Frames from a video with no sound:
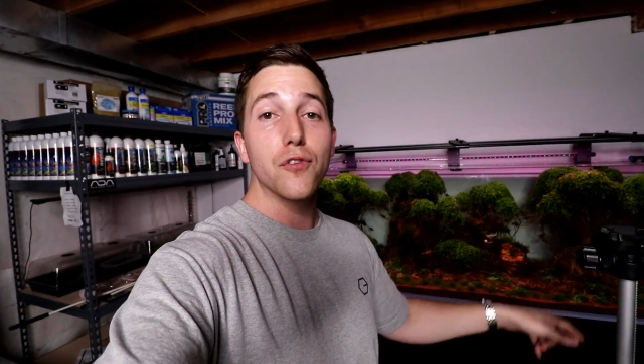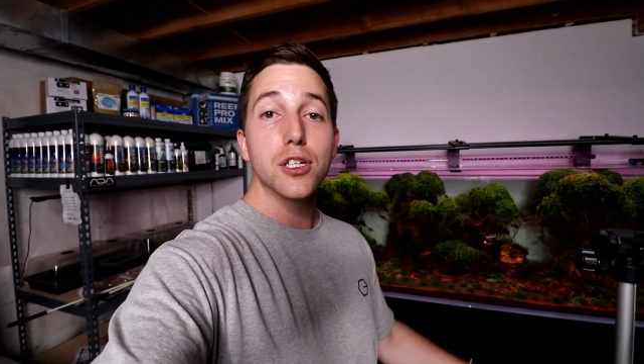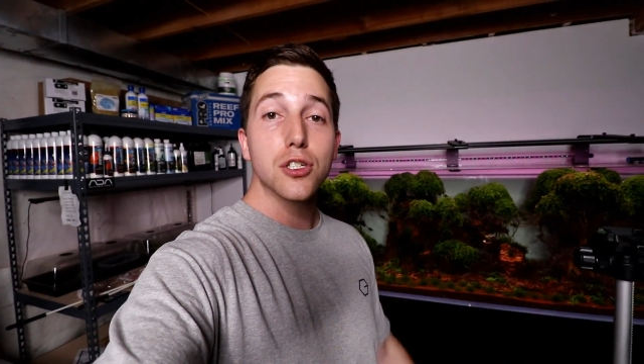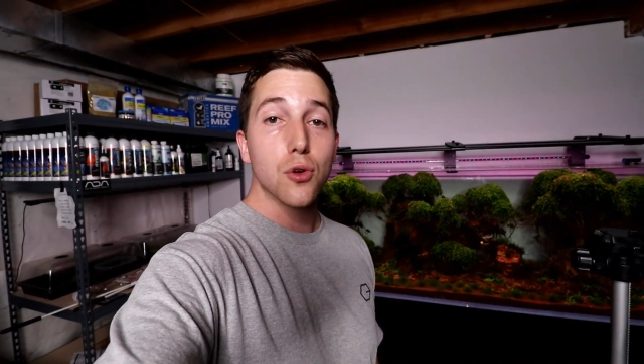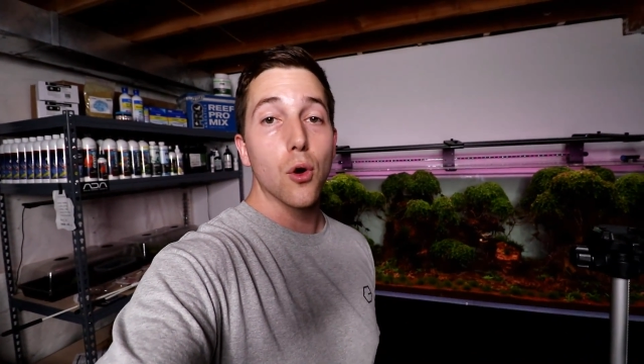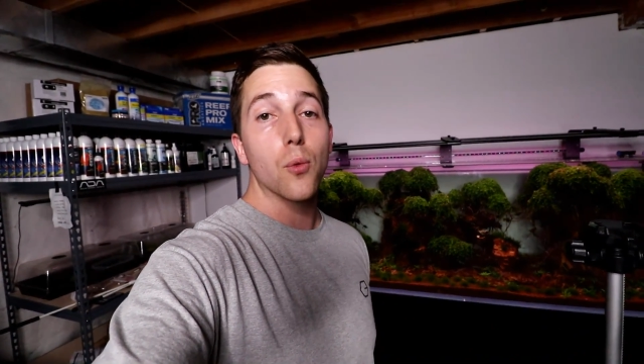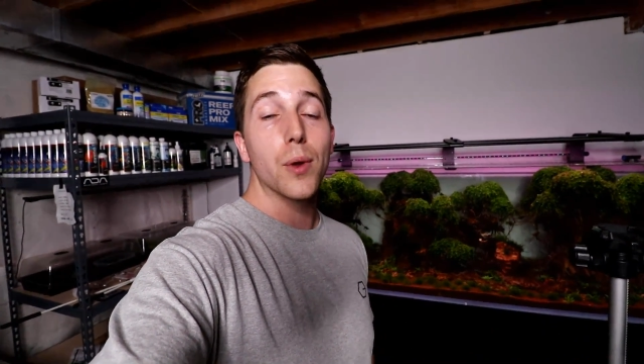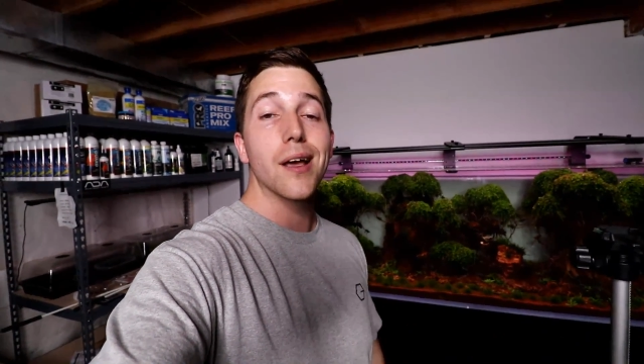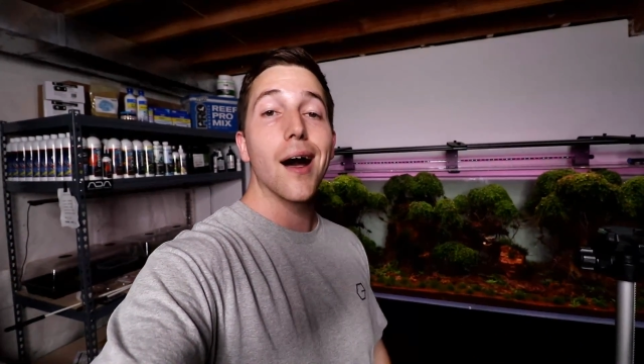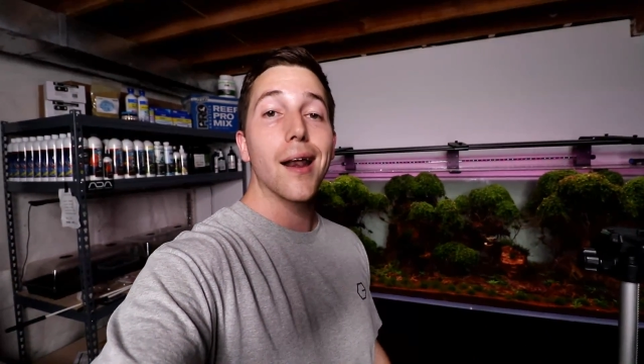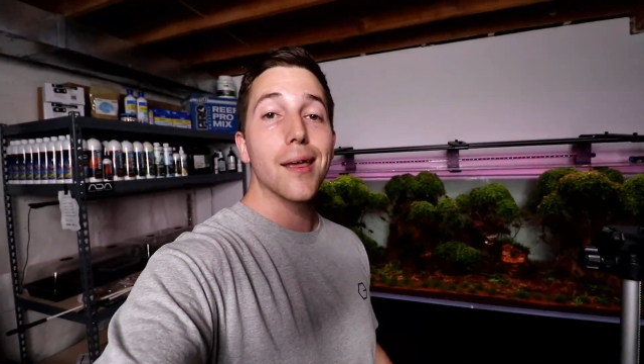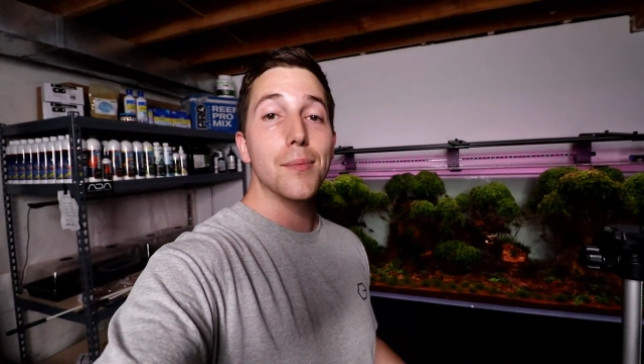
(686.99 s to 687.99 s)
fish store and we
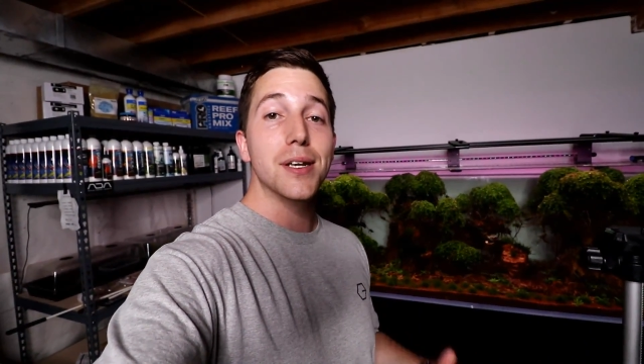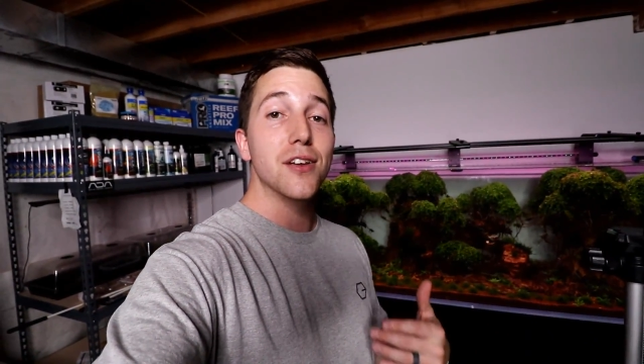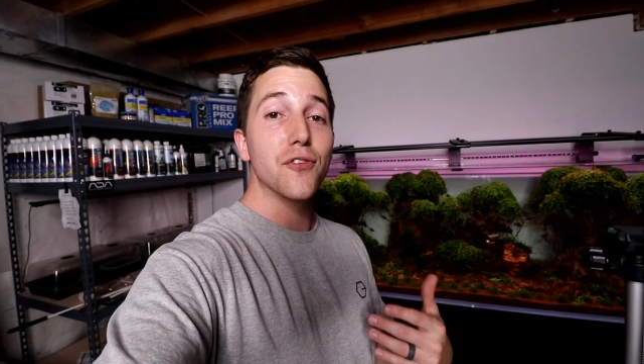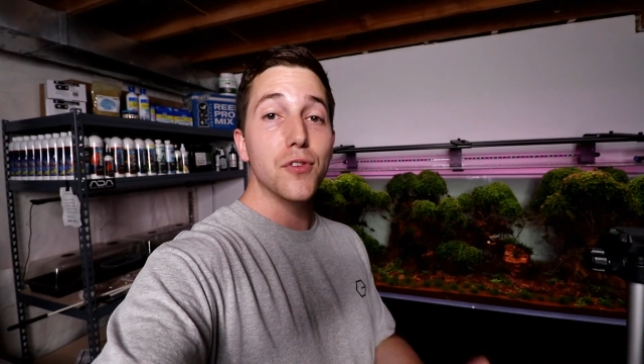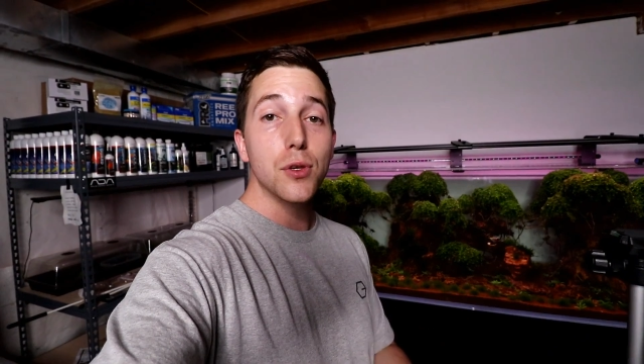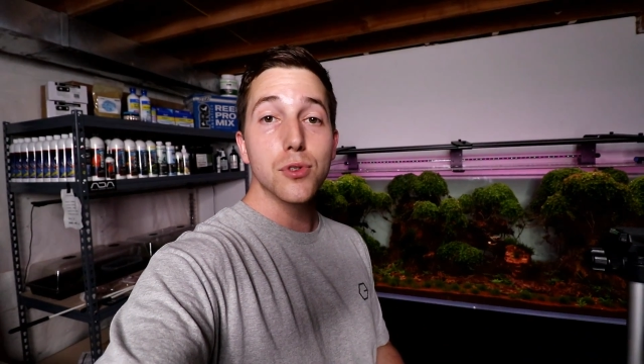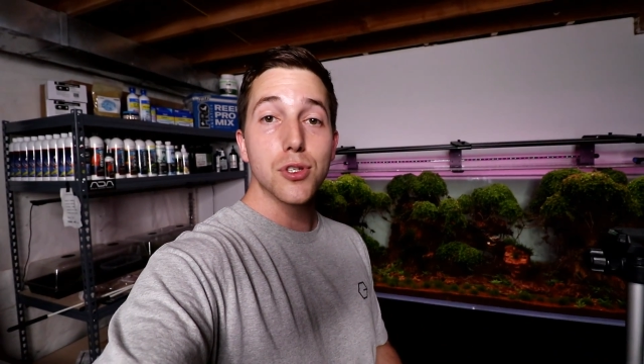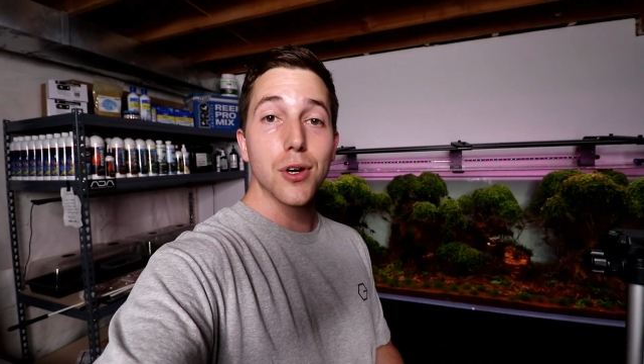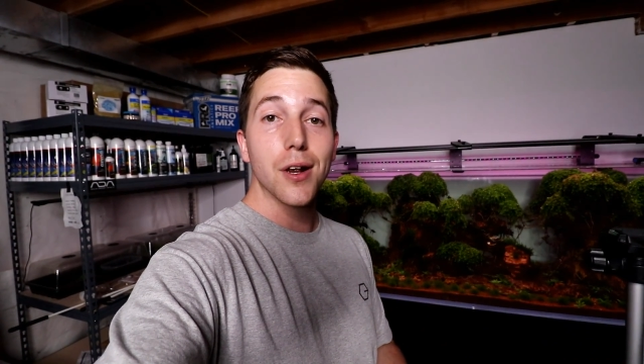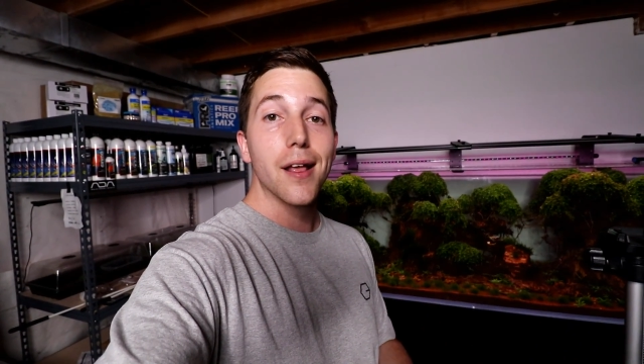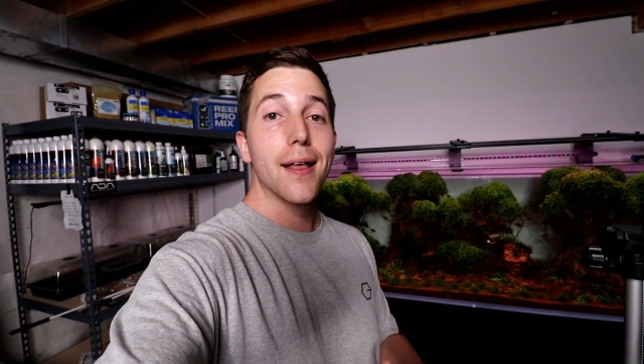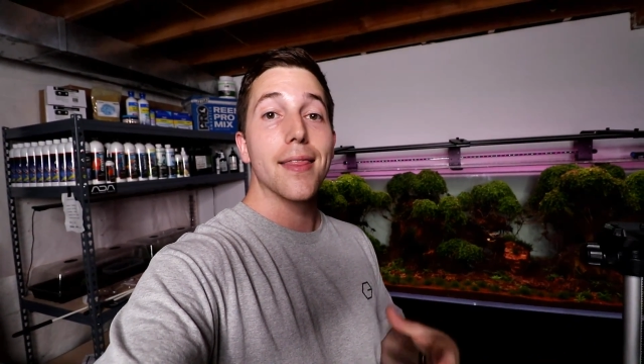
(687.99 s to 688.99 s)
got him a
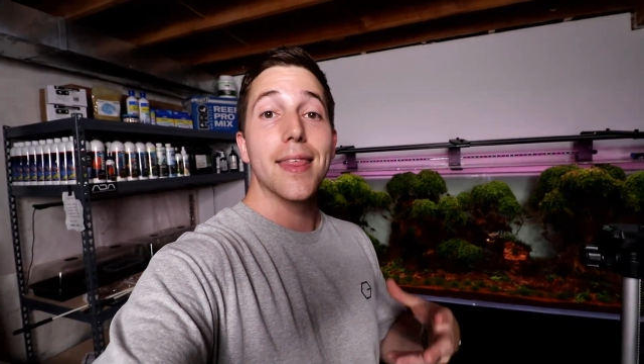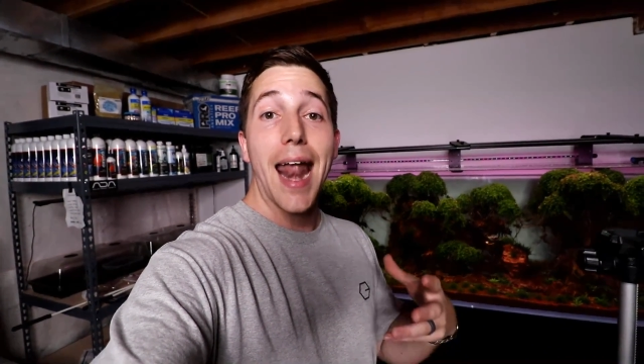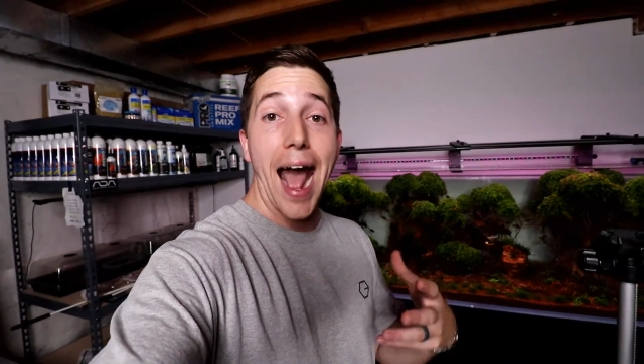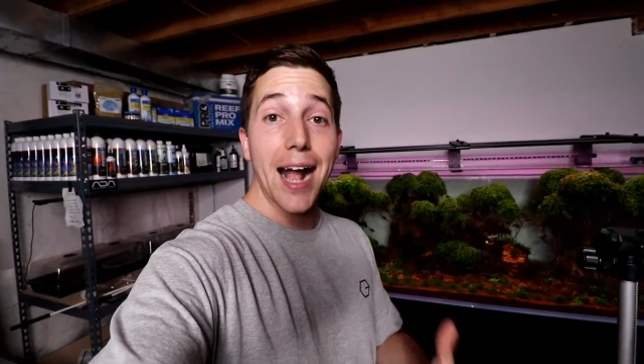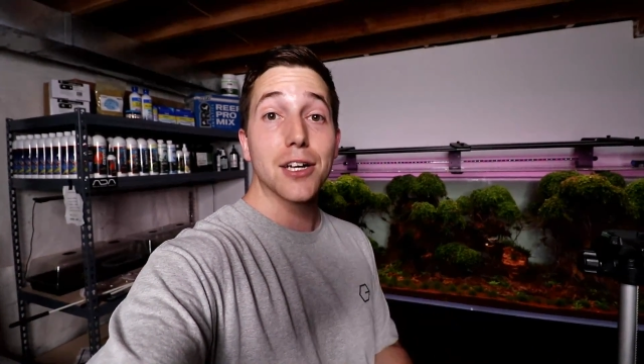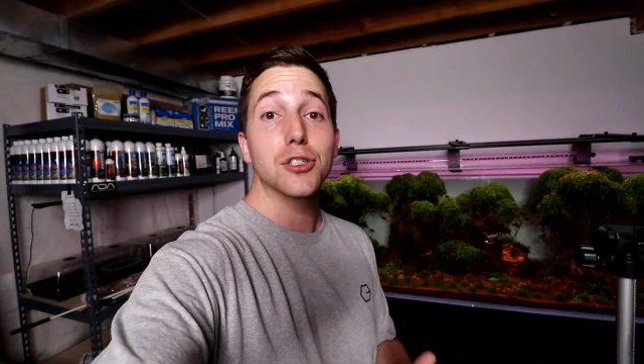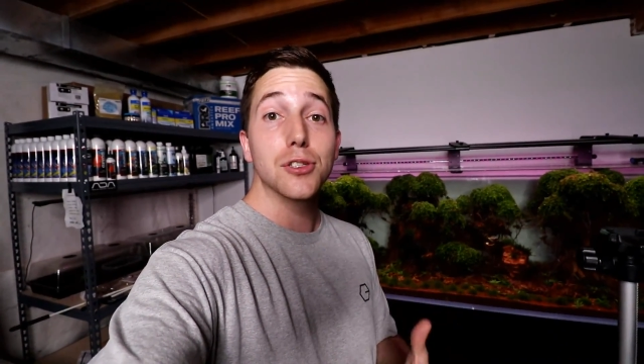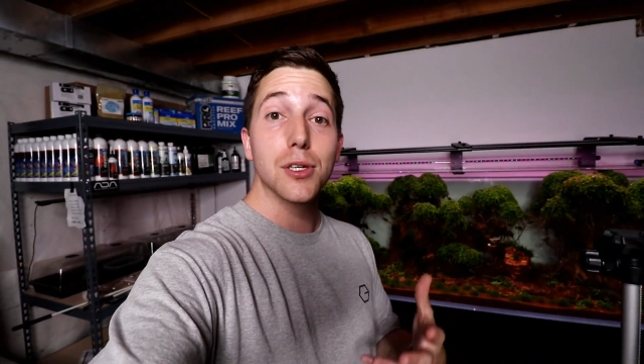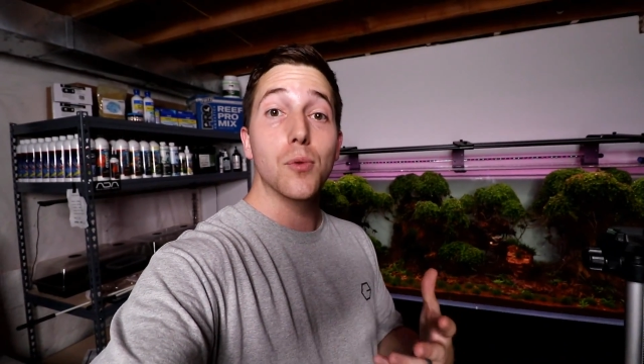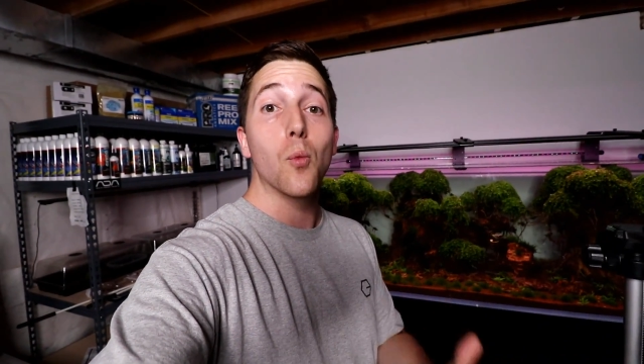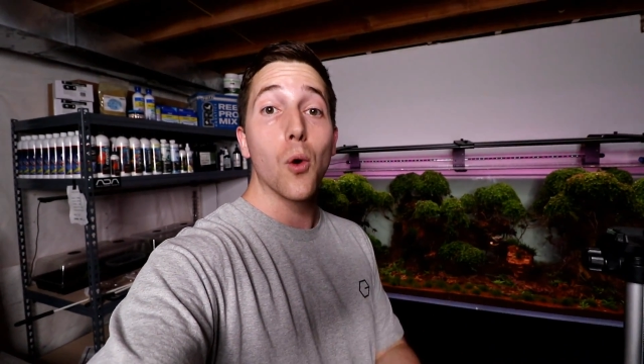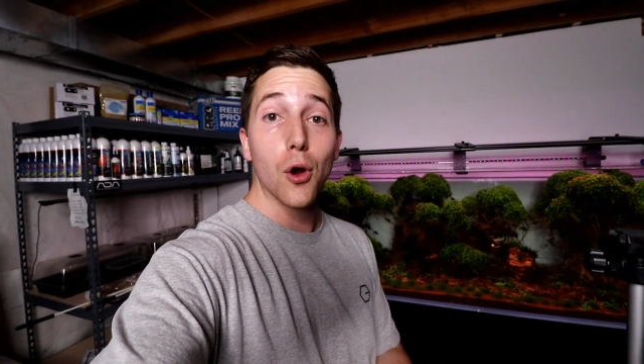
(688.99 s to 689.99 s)
diffuser that
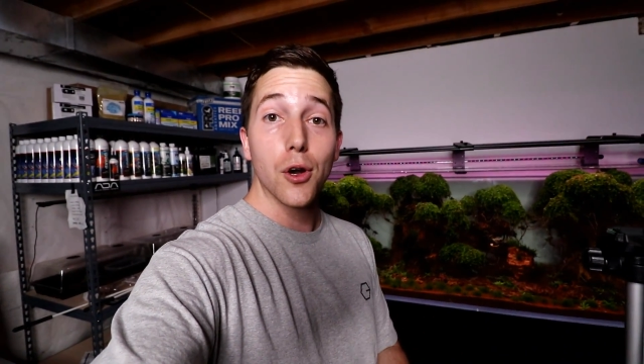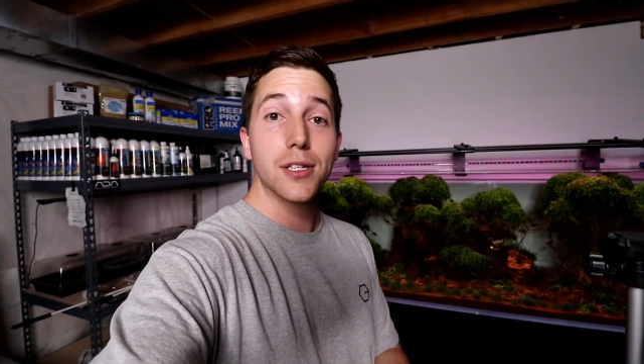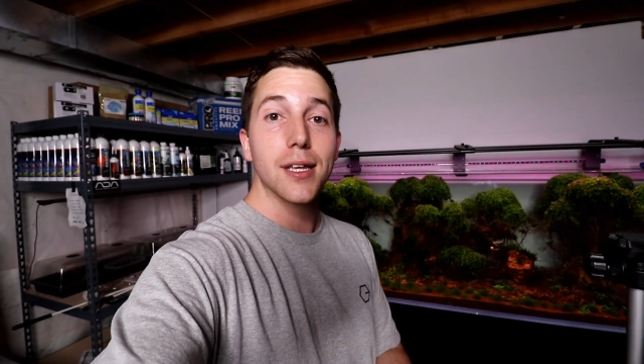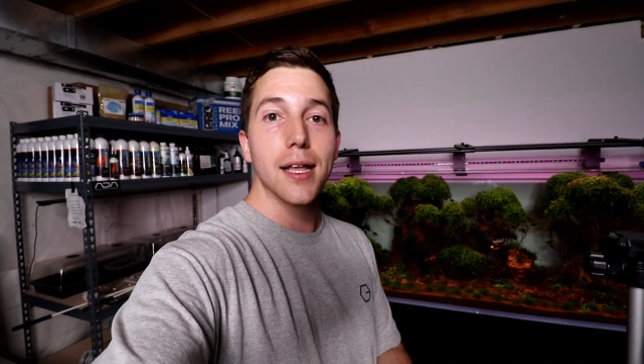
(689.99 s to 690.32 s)
actually worked,